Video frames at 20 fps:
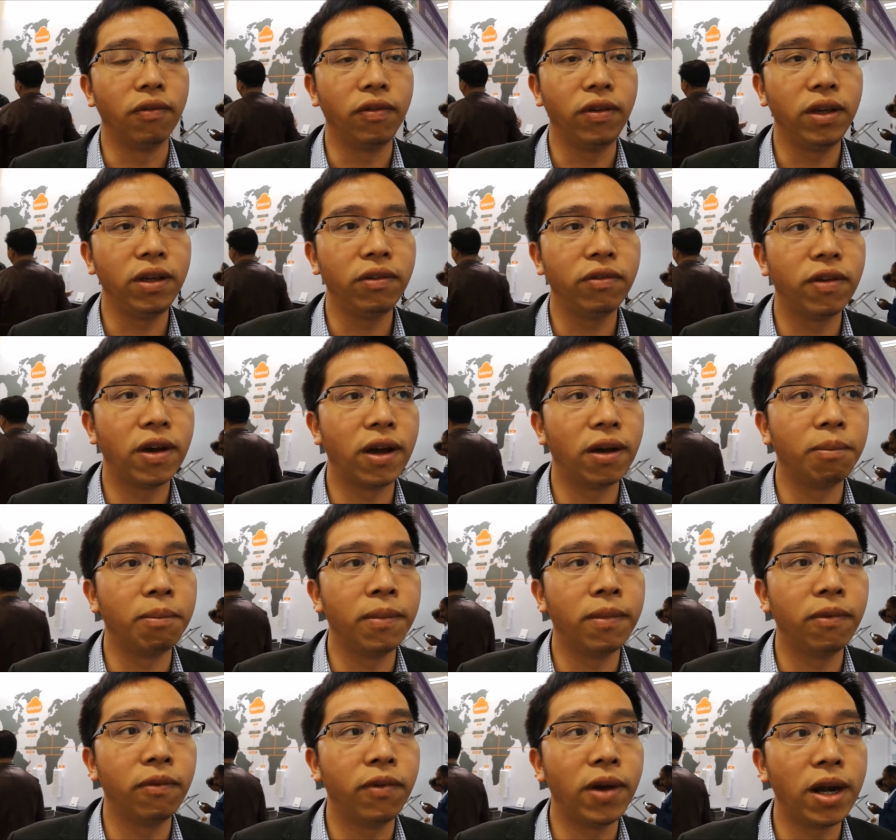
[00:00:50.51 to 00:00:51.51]
we were
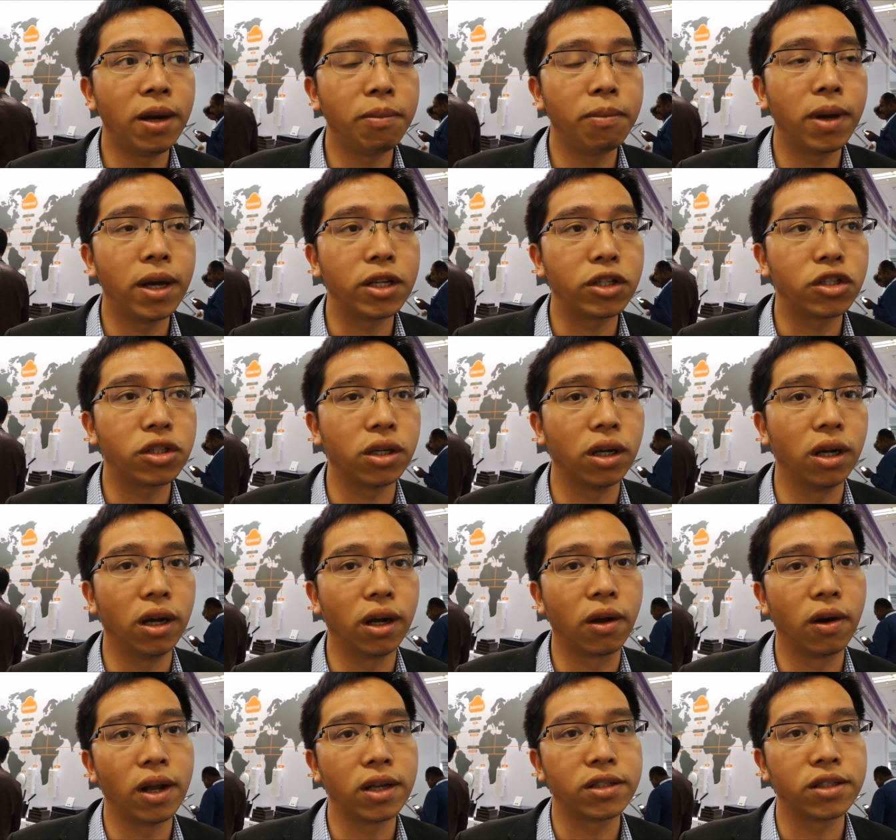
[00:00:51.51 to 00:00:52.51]
very much
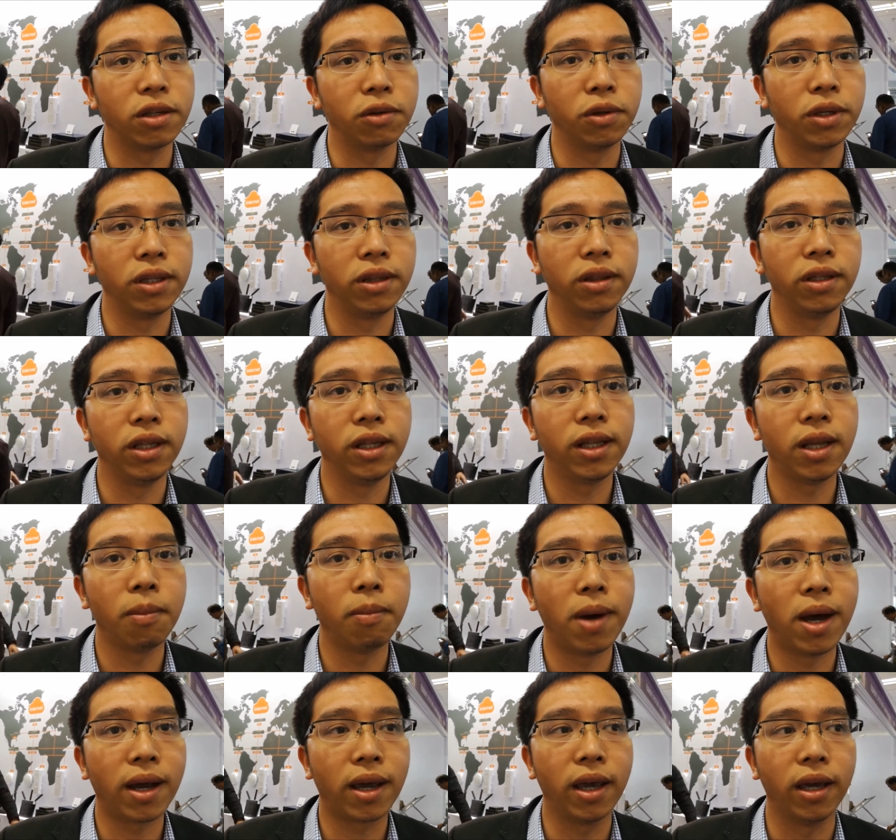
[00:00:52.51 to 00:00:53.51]
aggressive in Indian
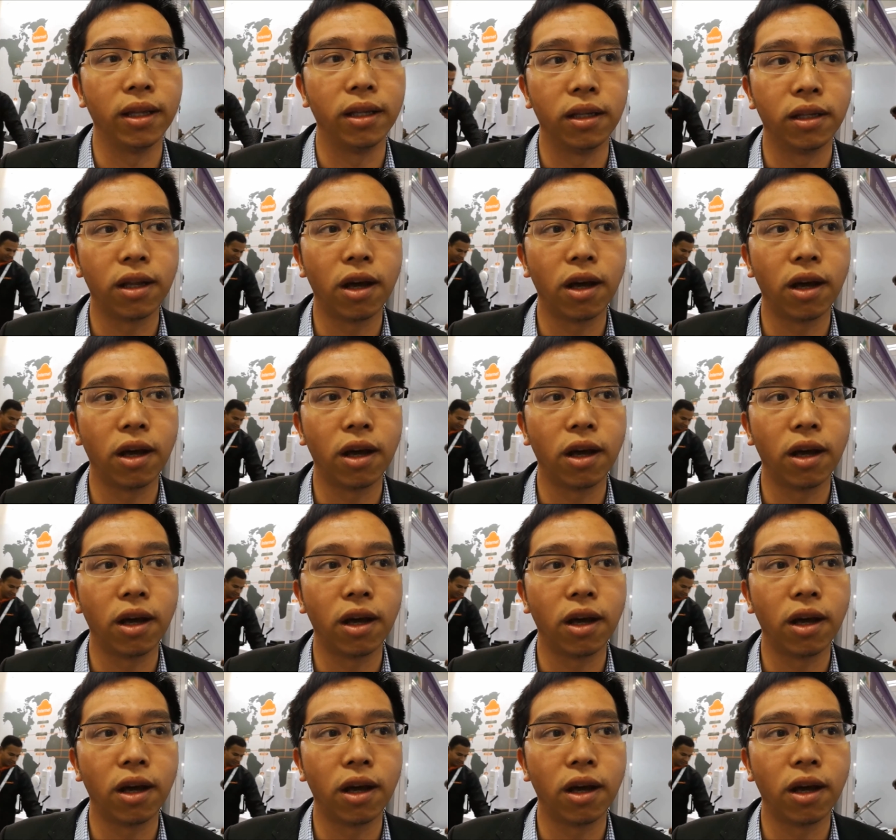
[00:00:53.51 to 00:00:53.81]
market.